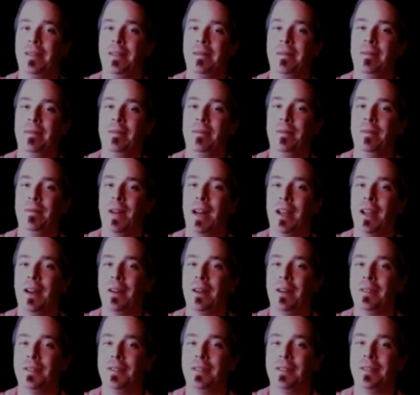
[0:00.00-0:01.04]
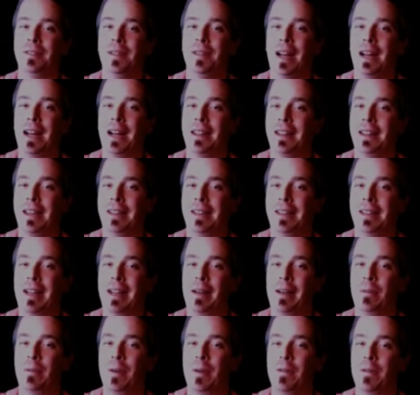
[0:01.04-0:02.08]
edited videos.
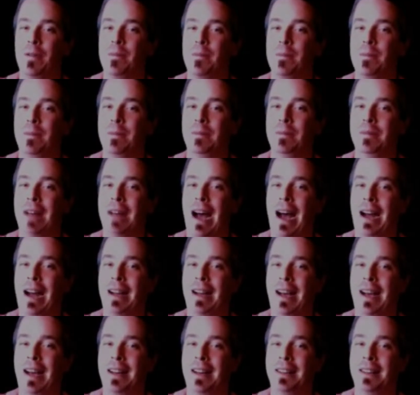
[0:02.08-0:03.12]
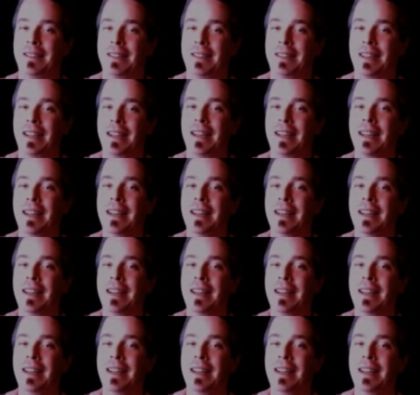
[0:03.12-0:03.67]
Anything that we've not gotten to see?